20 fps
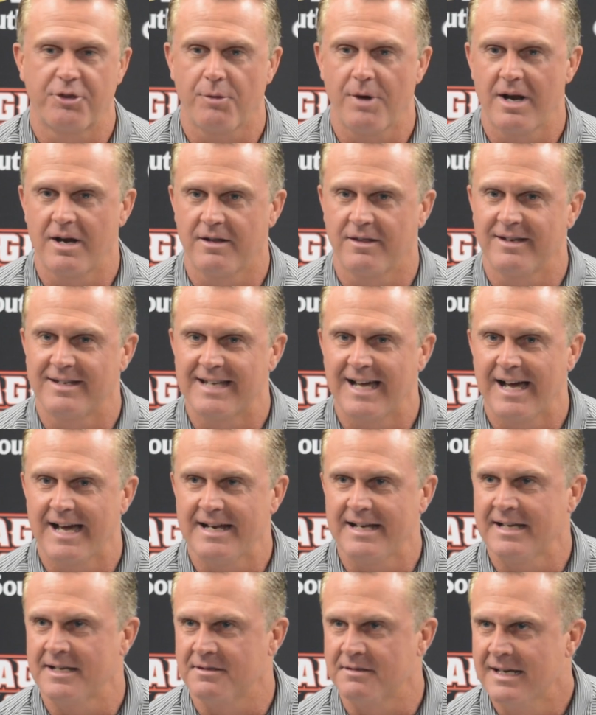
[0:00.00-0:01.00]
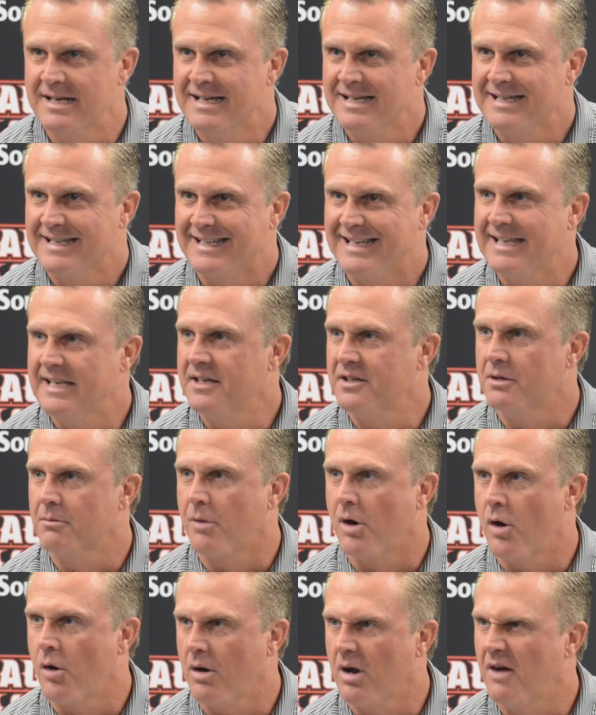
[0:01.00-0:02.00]
the threat of the tight end getting
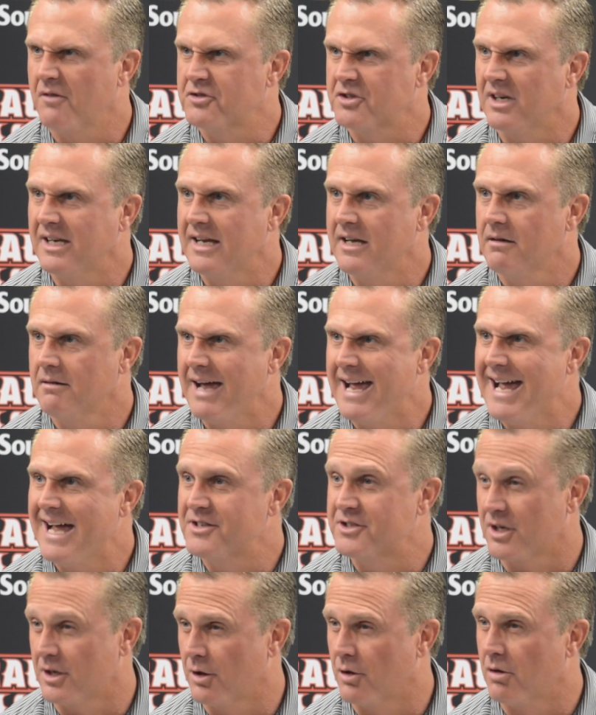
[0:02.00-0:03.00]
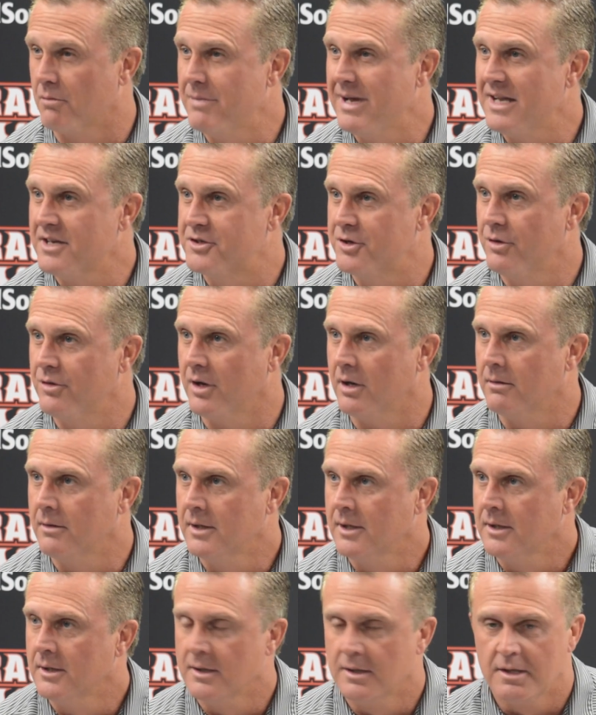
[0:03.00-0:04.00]
the ball obviously adds a little bit to
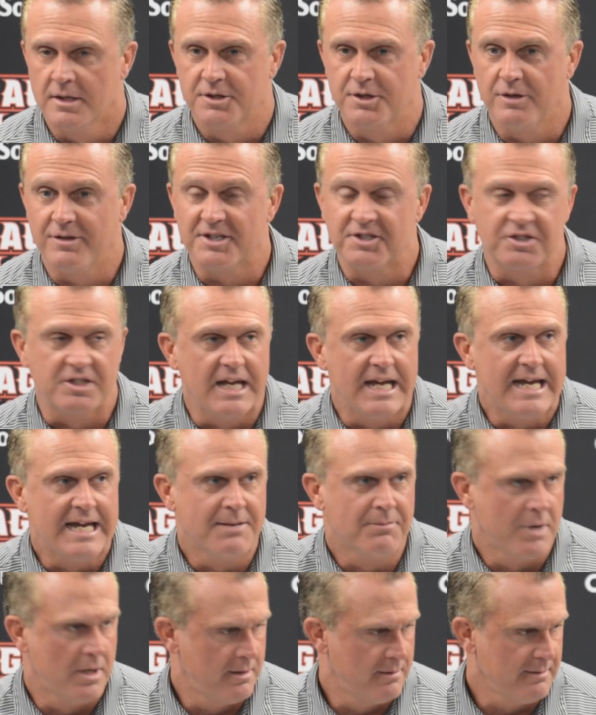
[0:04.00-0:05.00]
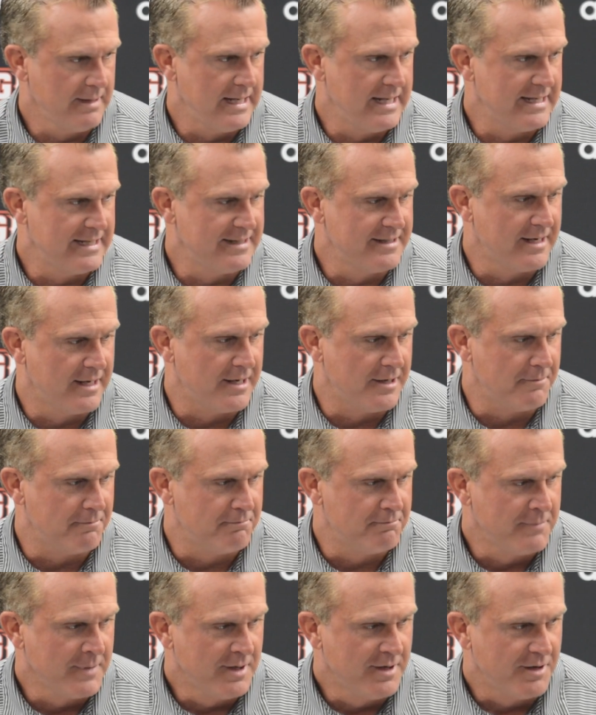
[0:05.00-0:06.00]
the scheme.
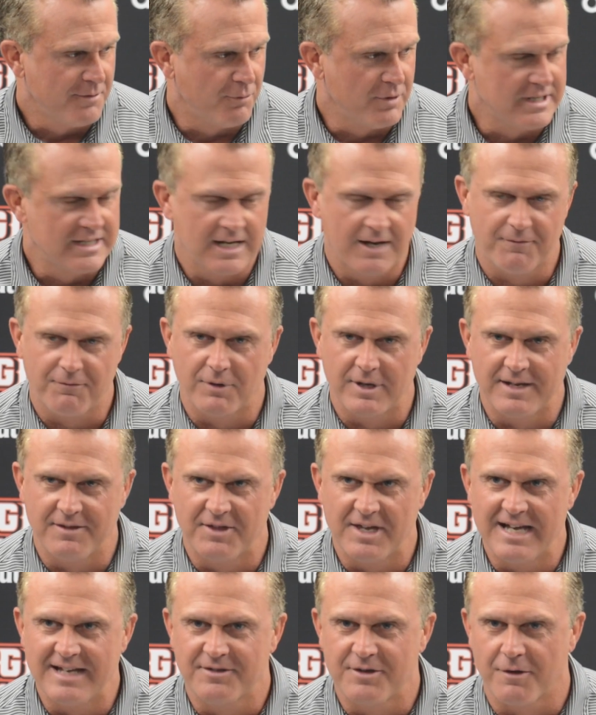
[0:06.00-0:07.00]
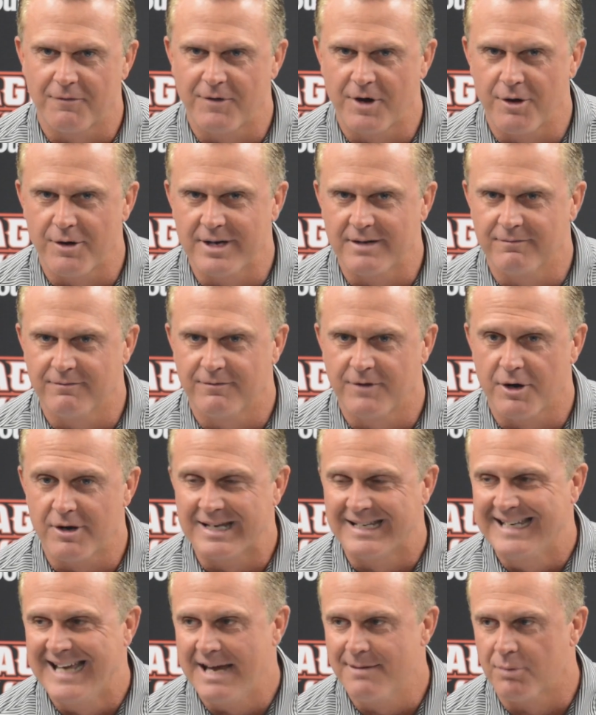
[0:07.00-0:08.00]
And we definitely think they're very,
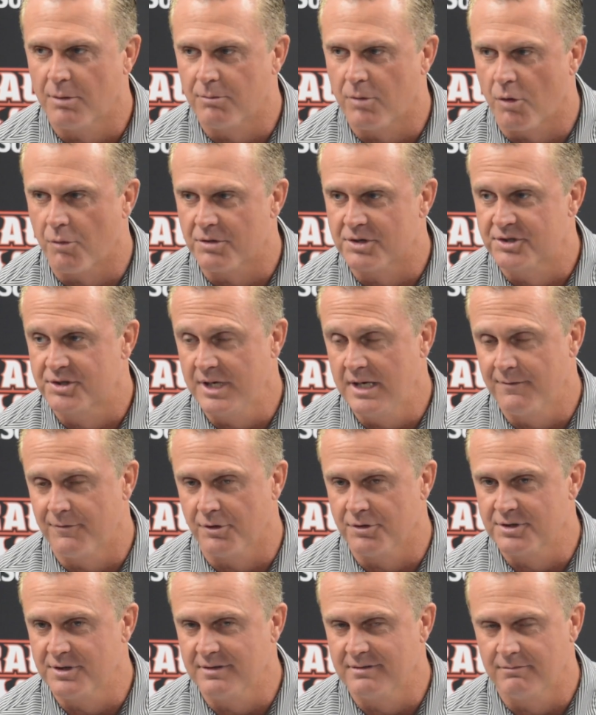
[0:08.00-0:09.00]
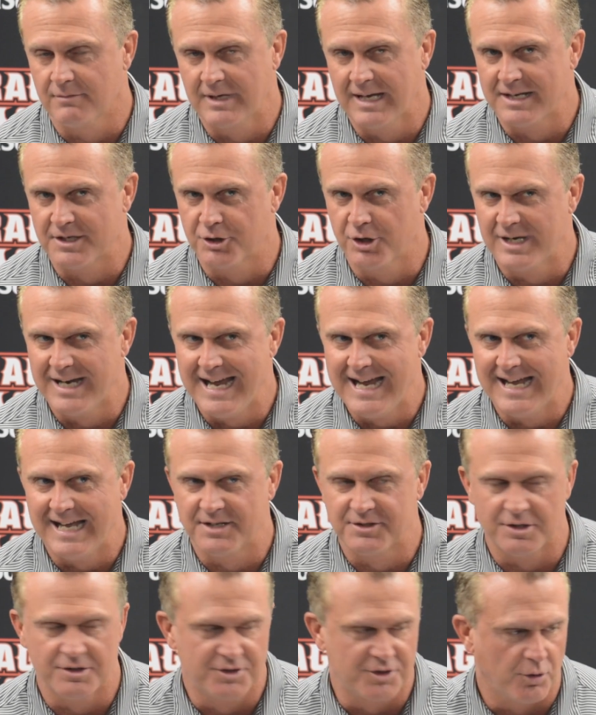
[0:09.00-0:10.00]
very capable receivers and got good
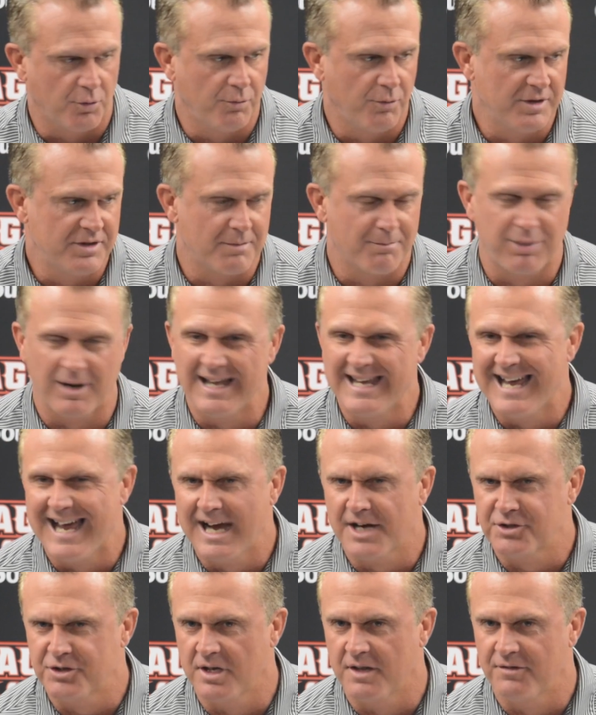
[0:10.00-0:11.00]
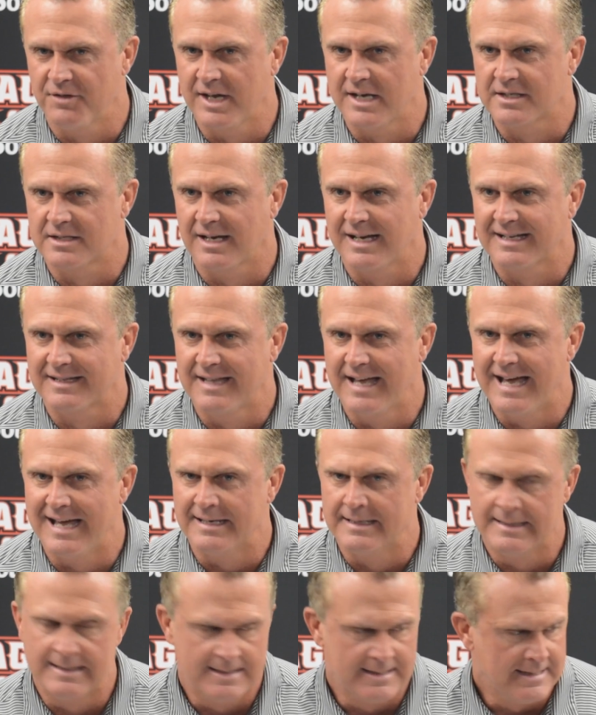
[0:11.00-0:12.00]
hands. And so with the play action and things like
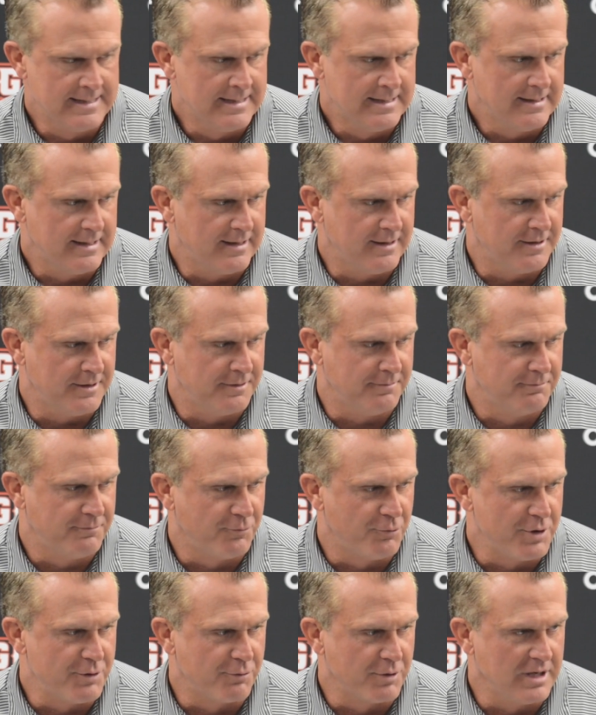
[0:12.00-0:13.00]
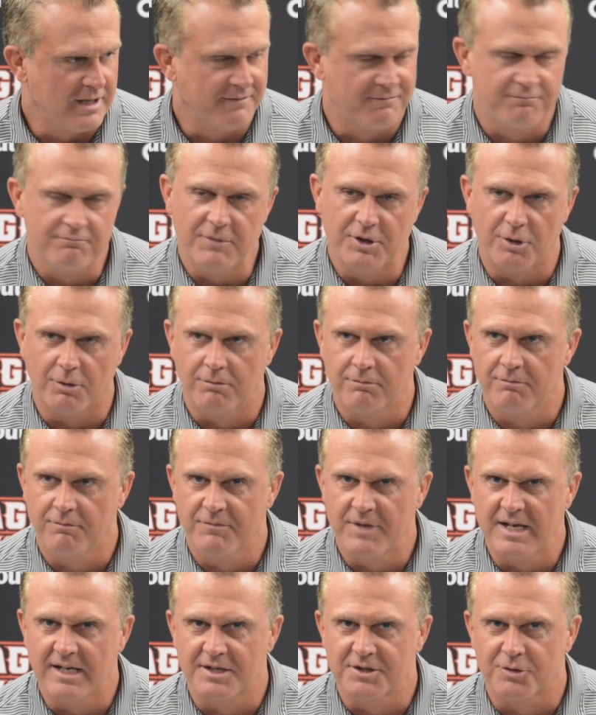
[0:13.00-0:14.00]
that, we really, you know,
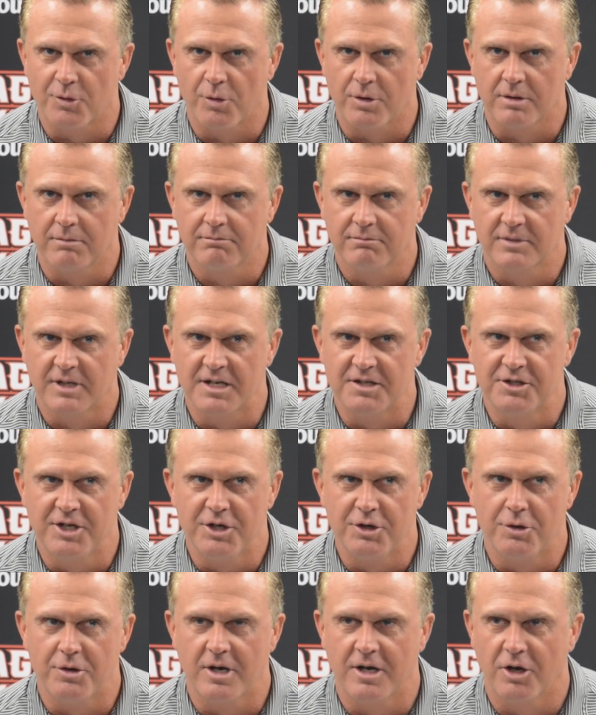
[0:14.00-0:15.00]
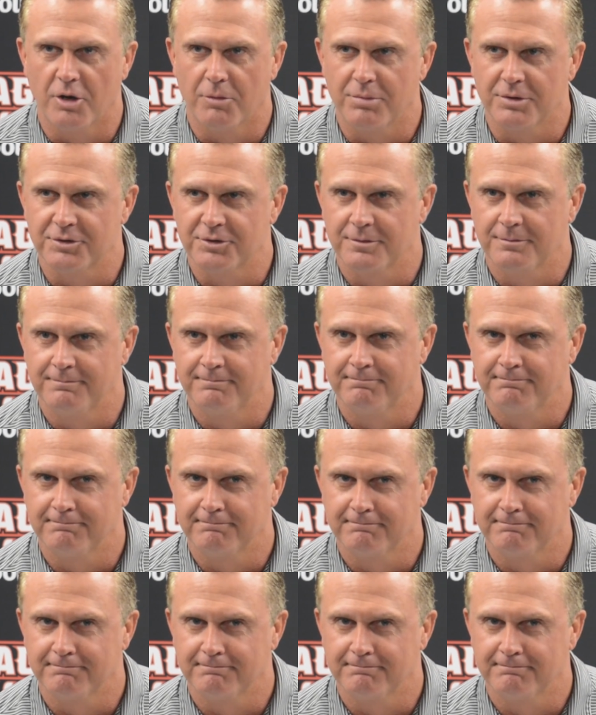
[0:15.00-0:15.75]
think it's going to continue to help us.